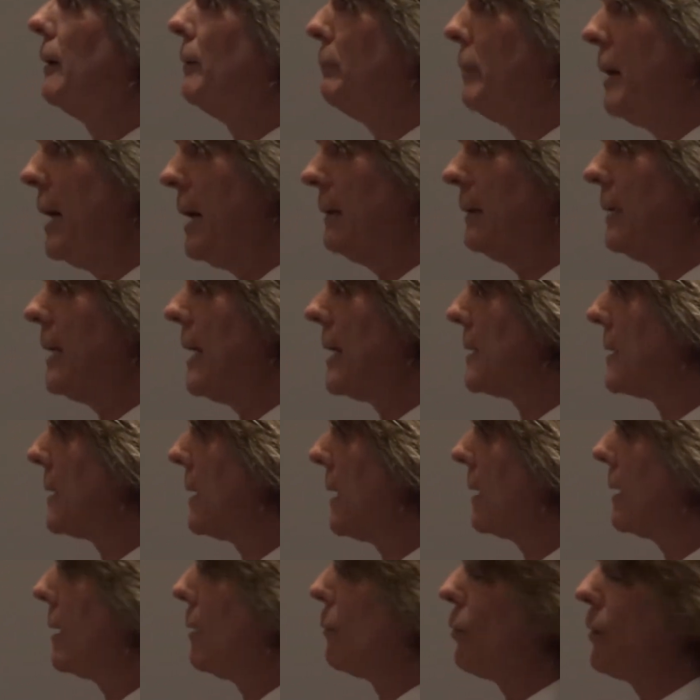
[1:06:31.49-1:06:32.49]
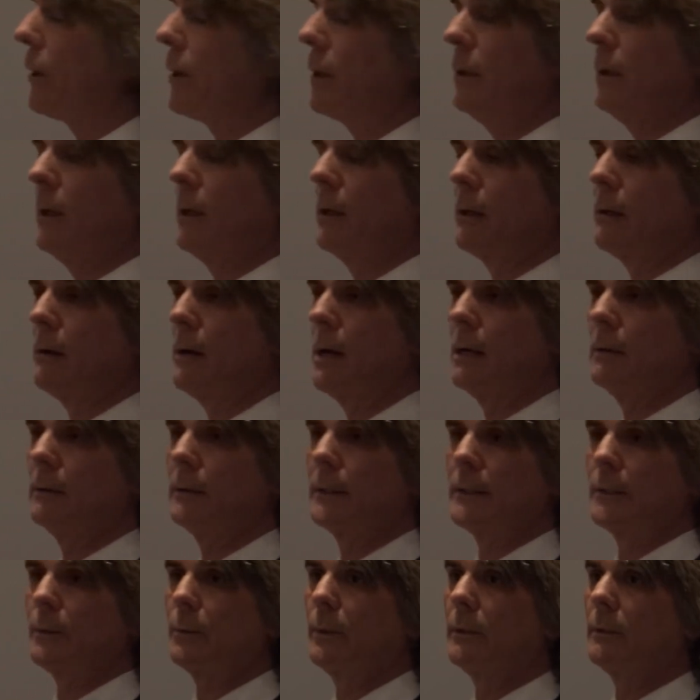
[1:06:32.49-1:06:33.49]
But that said, I'm working on a ground
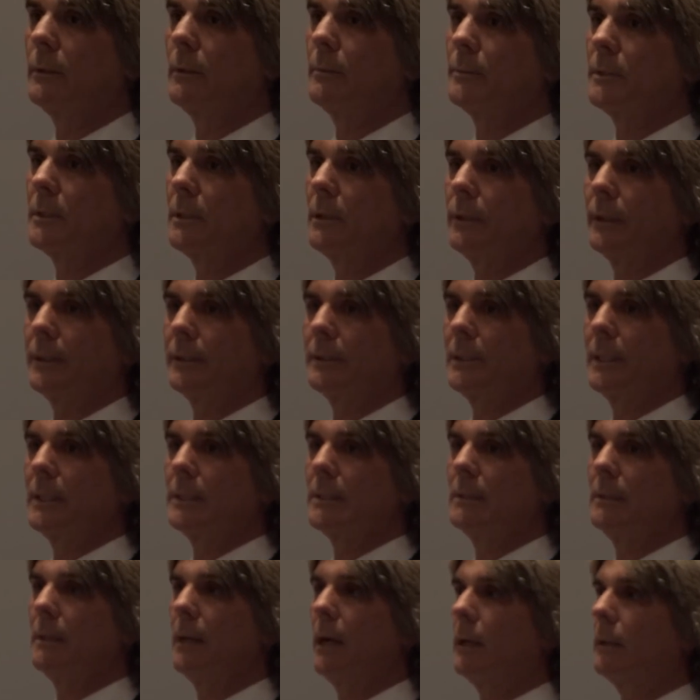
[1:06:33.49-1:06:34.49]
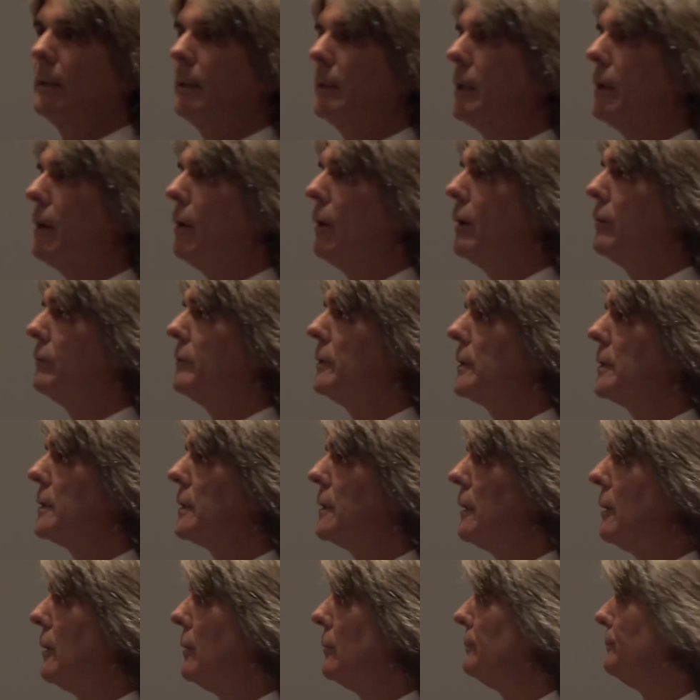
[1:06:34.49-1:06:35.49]
lease with them, so it's not carved in
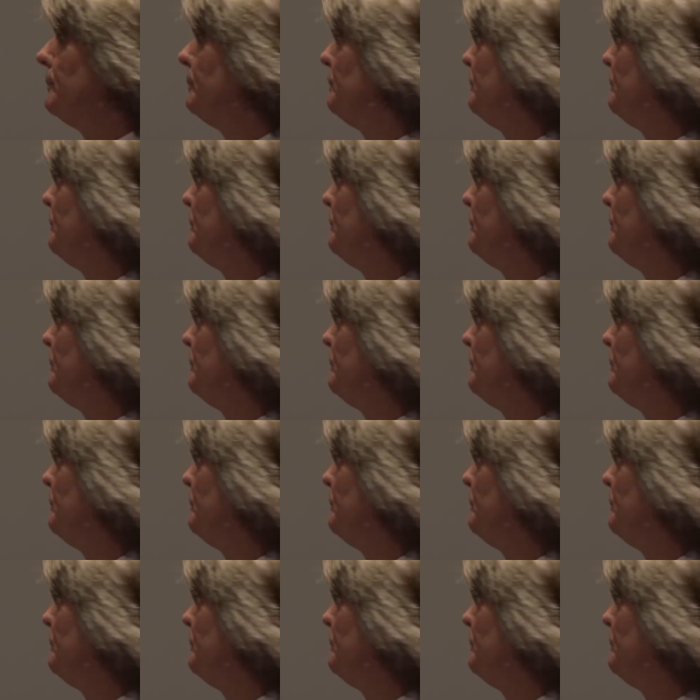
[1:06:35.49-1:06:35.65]
stone.